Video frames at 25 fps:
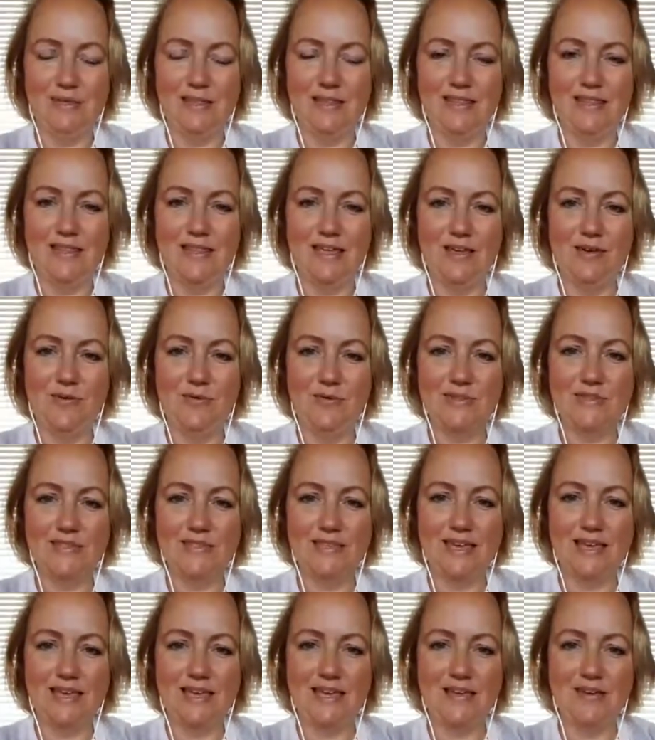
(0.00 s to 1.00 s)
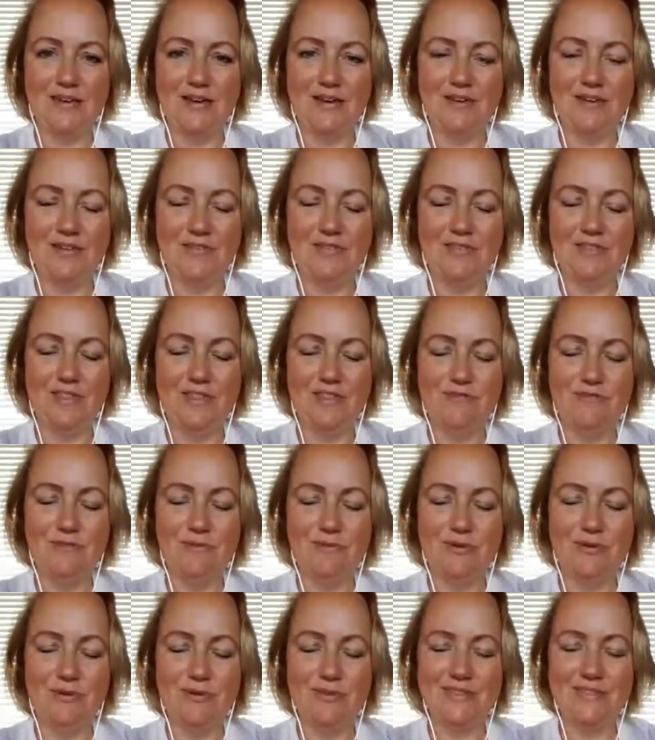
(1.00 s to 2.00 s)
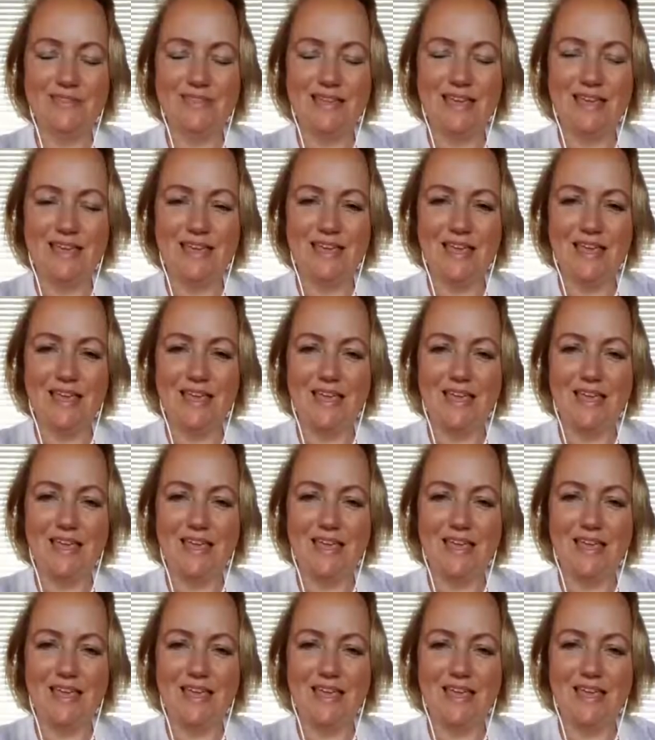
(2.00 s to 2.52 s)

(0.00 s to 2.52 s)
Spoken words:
And they always say, a lot of the reports say,